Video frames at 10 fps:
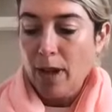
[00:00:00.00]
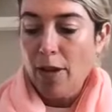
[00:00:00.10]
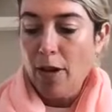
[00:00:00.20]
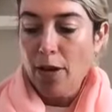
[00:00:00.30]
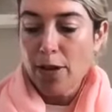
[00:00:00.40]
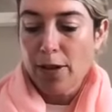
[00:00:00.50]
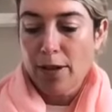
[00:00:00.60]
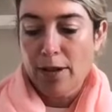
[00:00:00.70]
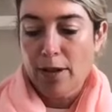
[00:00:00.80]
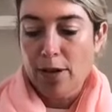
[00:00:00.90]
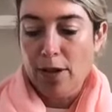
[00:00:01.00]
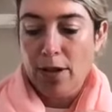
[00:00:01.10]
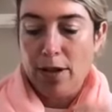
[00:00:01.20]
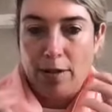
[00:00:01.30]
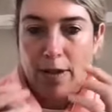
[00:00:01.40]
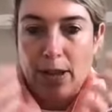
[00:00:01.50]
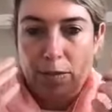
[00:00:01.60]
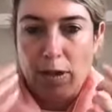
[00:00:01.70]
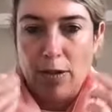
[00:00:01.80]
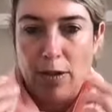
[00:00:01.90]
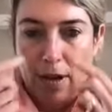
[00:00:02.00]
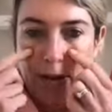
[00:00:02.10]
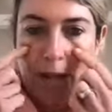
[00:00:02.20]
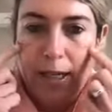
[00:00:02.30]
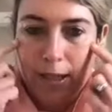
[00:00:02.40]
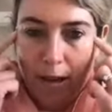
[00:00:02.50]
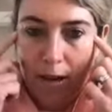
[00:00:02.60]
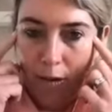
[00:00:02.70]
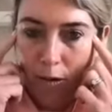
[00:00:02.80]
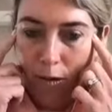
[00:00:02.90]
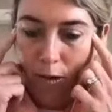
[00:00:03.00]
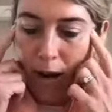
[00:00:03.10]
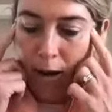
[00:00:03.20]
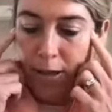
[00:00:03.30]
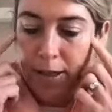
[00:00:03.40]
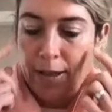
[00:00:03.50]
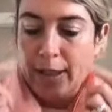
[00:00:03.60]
Those are the sort of things we use it on neat, on or around.